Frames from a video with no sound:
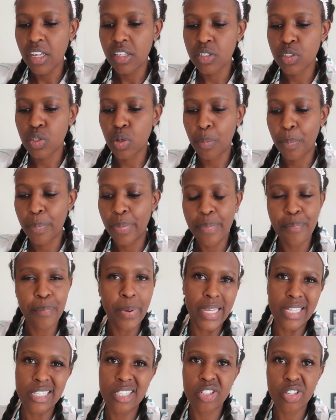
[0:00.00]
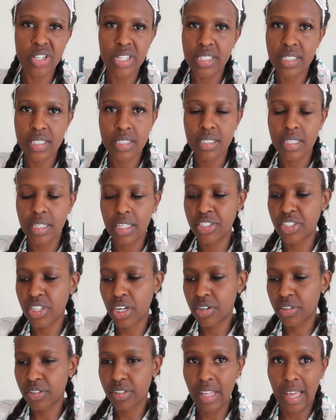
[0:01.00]
so pastries in
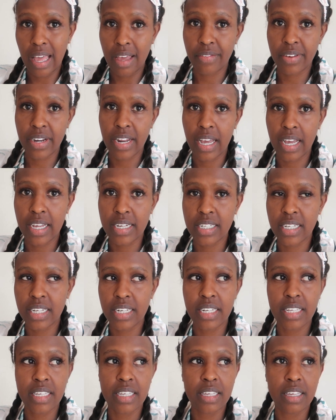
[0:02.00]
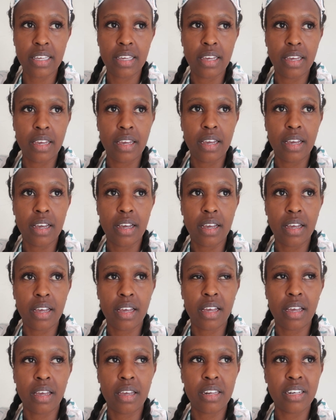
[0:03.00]
general i haven't had any
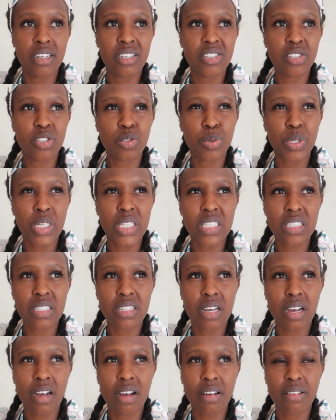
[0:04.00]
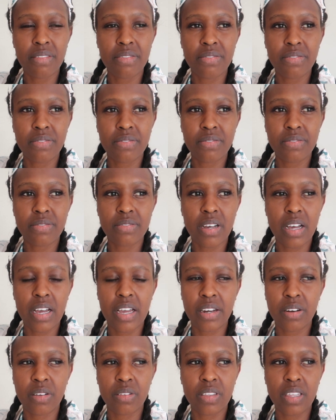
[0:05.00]
uh, any sweet stuff
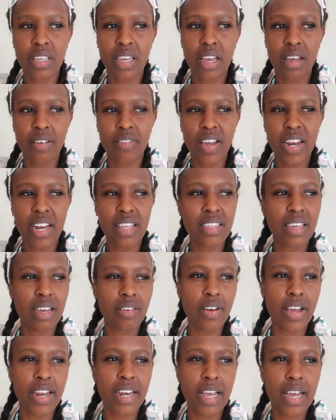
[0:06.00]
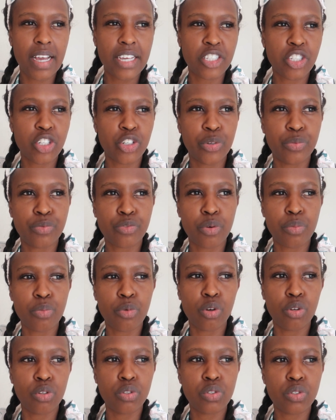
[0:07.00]
i don't think i've had i think i've had ice cream from
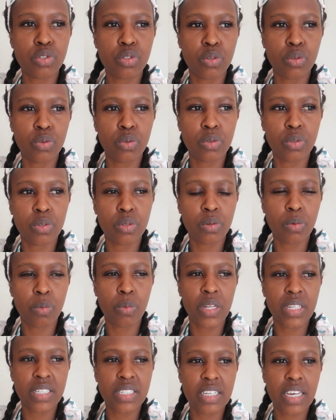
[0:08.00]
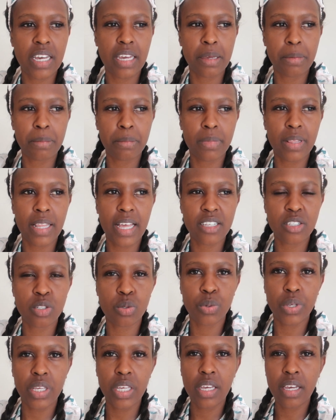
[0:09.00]
cold stone one time last
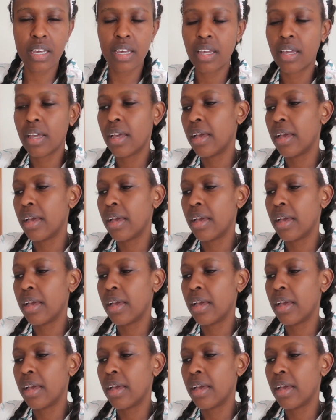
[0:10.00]
week